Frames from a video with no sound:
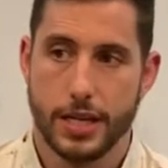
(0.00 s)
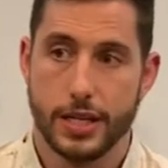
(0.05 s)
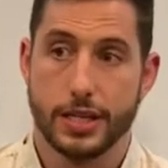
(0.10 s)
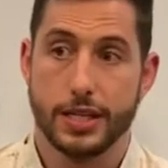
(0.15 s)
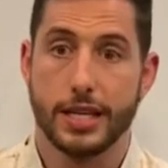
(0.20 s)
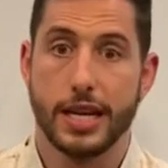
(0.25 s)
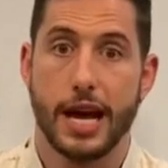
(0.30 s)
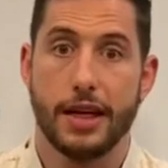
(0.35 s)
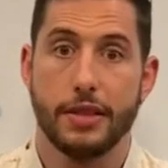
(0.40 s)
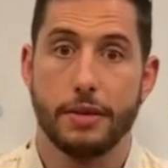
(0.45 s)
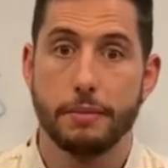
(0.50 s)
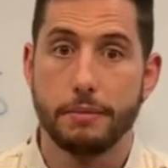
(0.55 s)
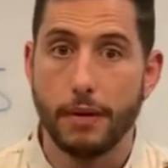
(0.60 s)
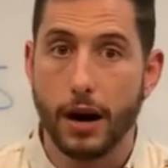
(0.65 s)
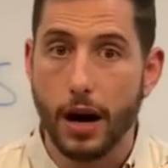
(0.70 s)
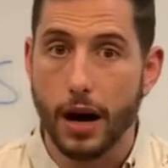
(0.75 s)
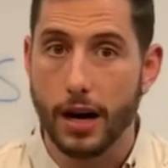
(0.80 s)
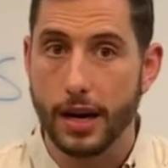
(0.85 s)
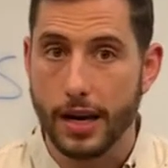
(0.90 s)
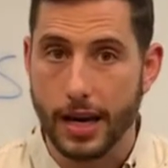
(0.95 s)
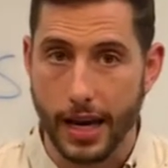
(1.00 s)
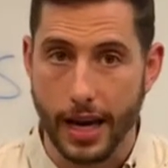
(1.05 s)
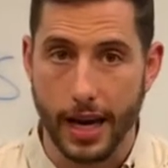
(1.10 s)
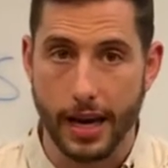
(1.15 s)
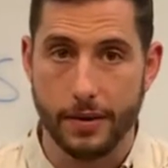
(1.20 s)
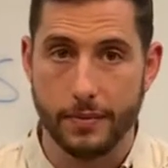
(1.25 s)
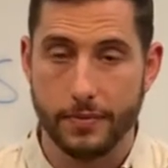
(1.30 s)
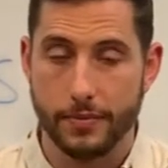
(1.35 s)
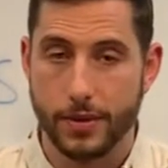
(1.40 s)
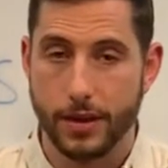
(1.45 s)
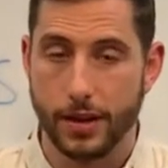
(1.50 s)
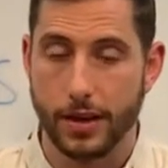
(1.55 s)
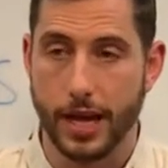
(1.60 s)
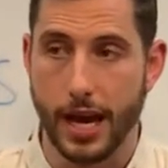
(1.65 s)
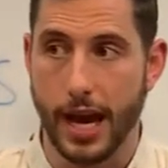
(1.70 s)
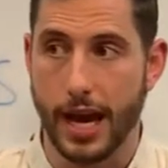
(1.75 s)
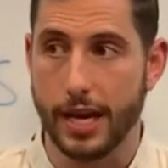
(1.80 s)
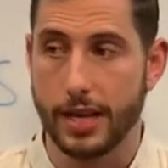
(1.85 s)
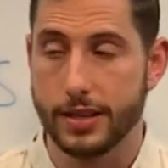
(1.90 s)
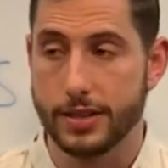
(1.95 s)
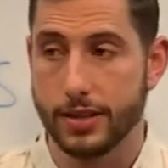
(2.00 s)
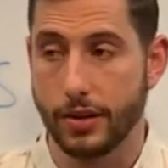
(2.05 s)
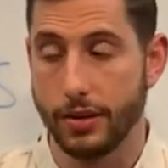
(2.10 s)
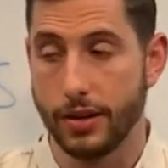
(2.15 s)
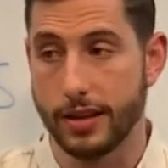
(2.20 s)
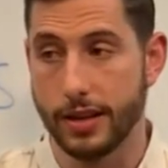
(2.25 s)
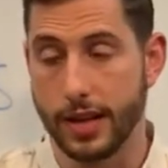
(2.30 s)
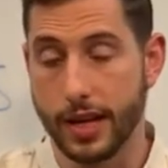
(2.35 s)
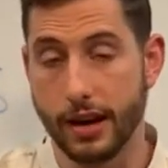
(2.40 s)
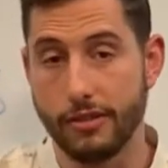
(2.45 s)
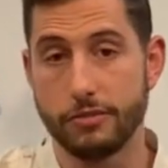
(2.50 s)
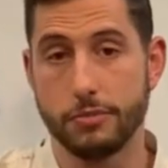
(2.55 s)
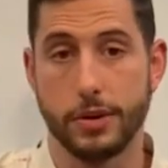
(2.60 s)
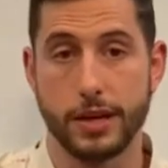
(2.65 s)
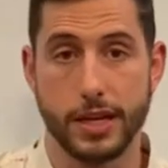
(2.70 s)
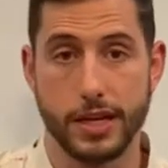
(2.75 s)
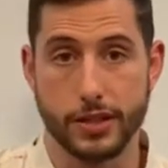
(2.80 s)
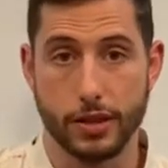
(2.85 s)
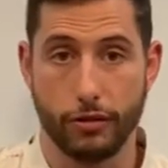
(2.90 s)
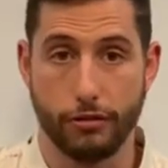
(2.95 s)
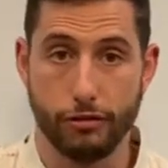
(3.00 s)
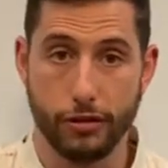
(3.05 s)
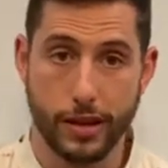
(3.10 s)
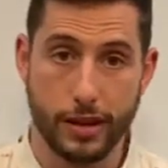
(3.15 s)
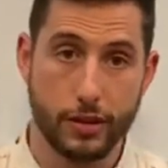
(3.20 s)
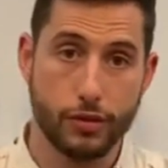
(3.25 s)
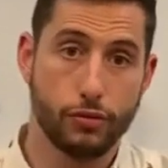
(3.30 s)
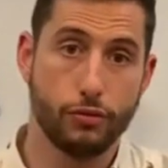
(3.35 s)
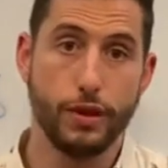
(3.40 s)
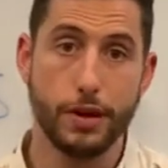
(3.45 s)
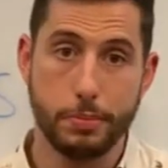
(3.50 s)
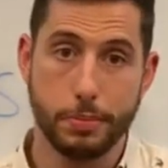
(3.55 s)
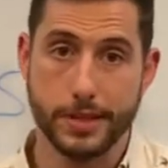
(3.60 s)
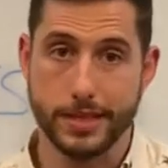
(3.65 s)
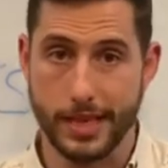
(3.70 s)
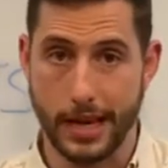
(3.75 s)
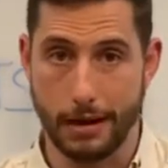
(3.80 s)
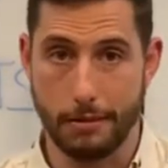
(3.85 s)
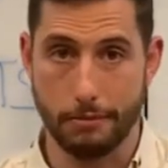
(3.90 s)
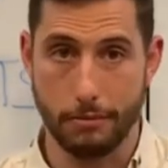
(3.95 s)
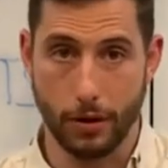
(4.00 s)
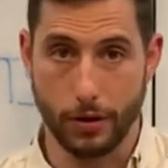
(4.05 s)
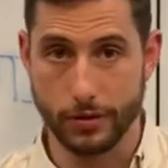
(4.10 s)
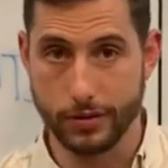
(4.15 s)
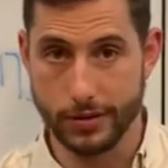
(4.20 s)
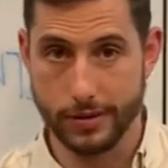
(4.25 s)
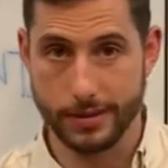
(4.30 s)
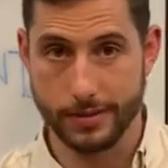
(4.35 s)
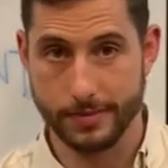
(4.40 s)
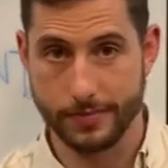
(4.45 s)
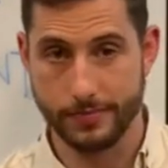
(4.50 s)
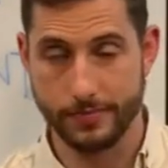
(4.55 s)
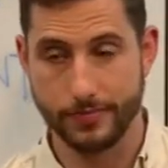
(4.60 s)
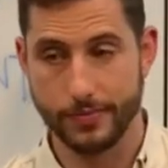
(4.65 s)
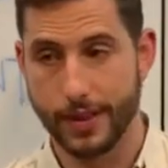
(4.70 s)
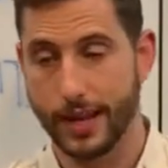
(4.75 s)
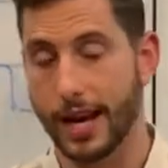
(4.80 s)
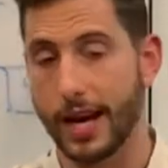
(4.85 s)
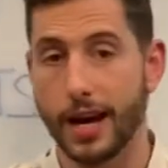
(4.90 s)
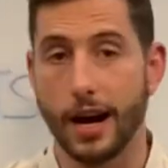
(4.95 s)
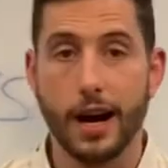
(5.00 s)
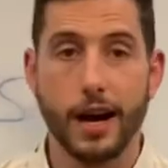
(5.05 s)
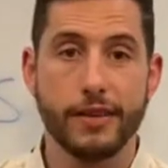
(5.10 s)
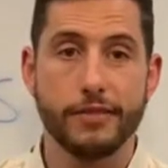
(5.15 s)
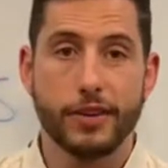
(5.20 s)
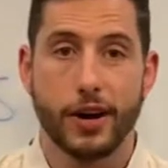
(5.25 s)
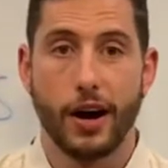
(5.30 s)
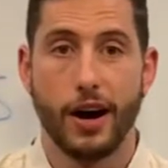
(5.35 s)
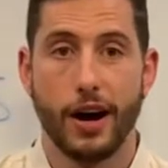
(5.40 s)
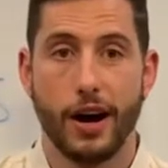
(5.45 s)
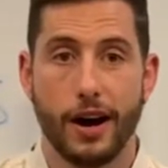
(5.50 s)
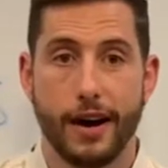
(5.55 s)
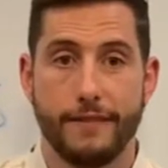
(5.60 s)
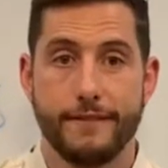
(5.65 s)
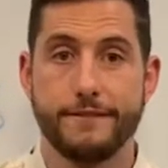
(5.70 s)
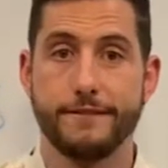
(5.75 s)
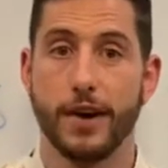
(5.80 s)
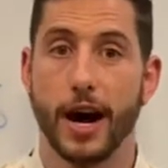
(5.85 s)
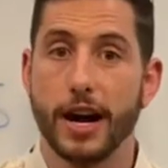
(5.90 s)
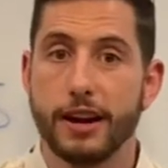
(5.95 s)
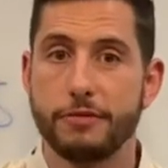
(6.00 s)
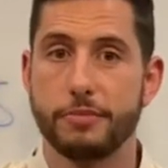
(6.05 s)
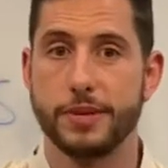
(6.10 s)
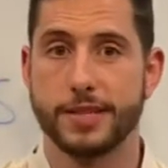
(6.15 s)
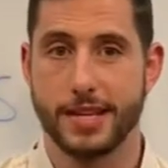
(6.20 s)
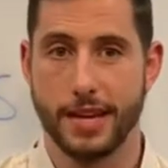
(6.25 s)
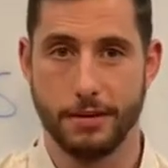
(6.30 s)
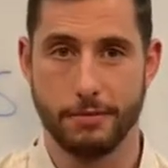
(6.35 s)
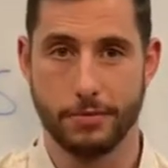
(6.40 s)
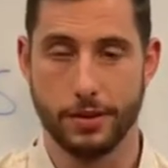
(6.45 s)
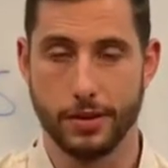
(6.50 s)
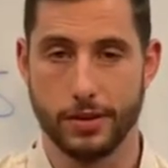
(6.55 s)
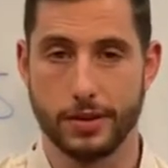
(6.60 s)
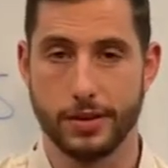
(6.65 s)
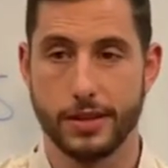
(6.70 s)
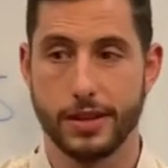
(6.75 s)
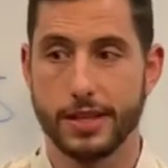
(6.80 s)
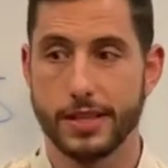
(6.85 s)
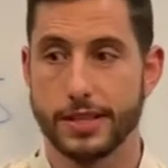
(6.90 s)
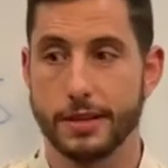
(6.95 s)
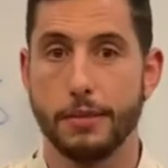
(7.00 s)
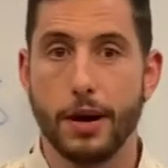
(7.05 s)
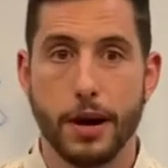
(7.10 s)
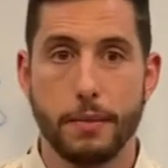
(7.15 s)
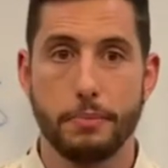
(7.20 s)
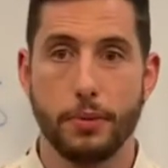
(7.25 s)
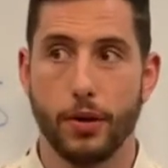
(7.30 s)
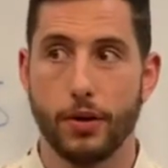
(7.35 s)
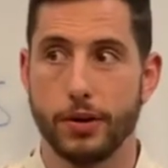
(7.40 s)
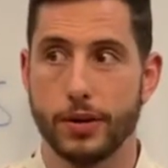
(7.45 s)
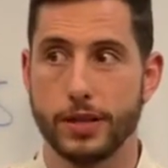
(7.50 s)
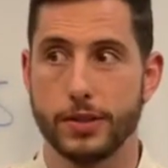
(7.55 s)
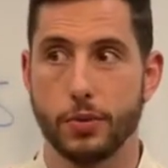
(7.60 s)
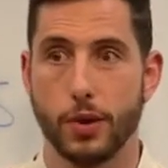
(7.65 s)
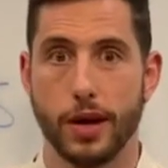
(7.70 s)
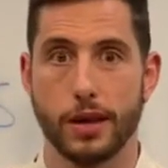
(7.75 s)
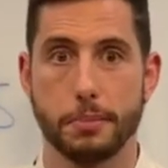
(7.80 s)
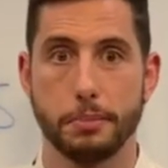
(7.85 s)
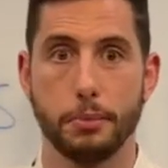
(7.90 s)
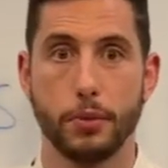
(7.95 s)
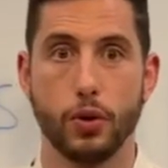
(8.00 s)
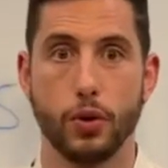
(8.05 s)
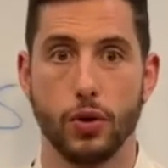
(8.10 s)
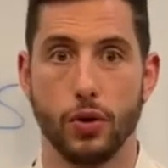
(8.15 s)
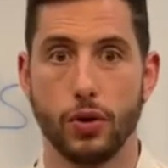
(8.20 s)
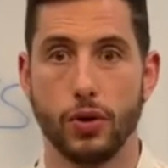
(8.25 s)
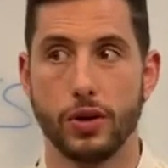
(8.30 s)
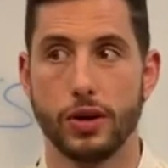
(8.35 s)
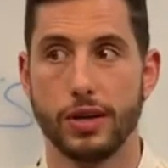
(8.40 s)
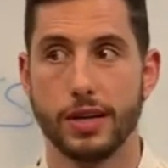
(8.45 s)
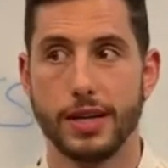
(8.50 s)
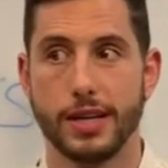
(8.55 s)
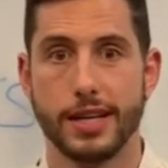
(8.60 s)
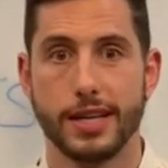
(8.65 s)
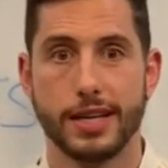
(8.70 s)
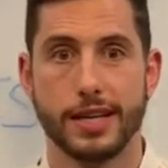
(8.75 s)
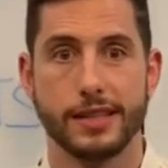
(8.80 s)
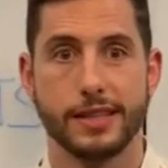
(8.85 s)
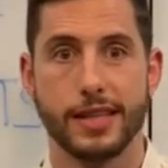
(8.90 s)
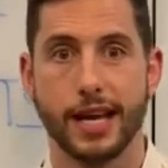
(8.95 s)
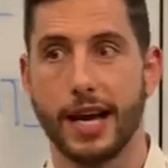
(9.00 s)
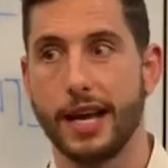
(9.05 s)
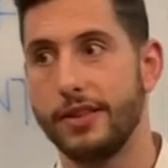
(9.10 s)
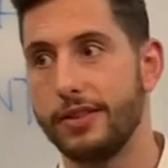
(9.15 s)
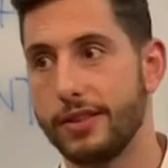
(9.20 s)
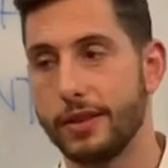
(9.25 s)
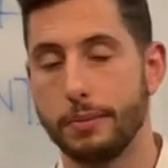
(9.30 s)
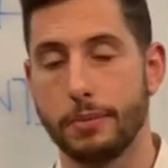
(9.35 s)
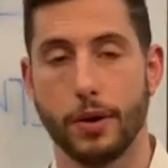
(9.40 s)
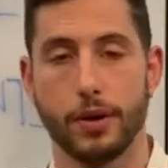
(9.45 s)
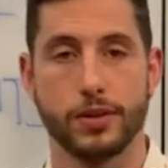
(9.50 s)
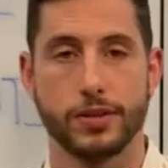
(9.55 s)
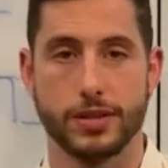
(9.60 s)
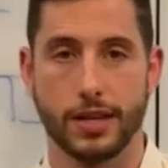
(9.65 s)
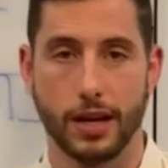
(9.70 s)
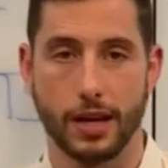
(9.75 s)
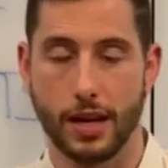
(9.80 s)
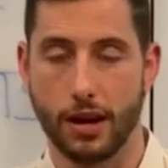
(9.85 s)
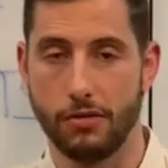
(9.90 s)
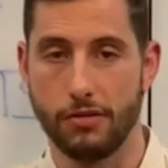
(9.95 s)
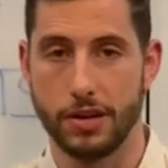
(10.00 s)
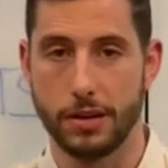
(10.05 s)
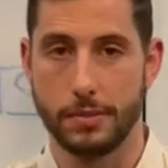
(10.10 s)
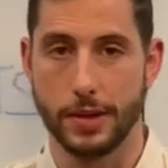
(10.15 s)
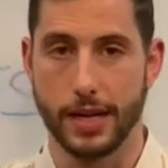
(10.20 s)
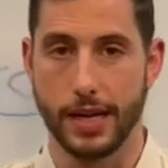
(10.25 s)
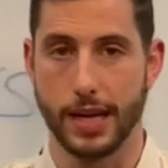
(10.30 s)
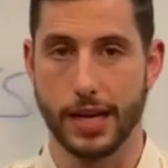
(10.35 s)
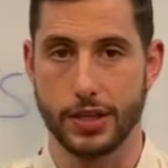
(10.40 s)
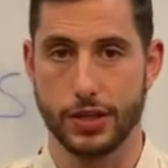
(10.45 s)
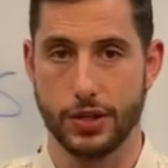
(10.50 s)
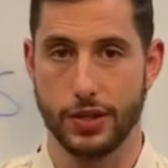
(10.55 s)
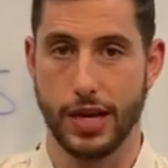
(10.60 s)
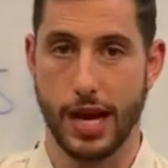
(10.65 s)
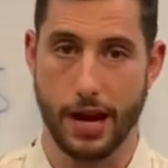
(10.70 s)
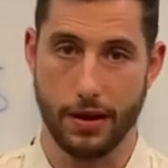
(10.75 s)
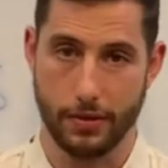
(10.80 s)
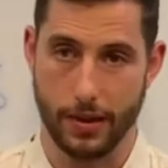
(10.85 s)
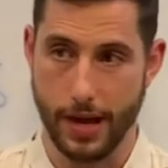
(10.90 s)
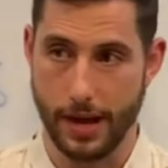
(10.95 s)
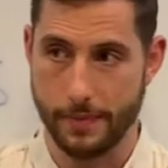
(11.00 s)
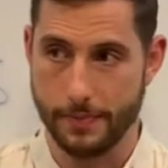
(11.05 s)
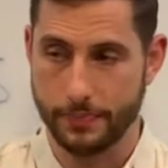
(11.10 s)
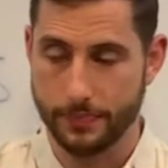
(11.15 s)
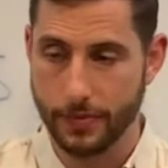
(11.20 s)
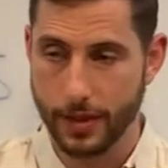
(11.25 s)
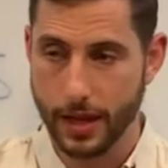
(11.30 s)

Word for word: So now the market, okay, sorry, the government is offering 3% bonds and I've got a 5% bond. So my bond is worth more than the bonds that are currently being issued out there.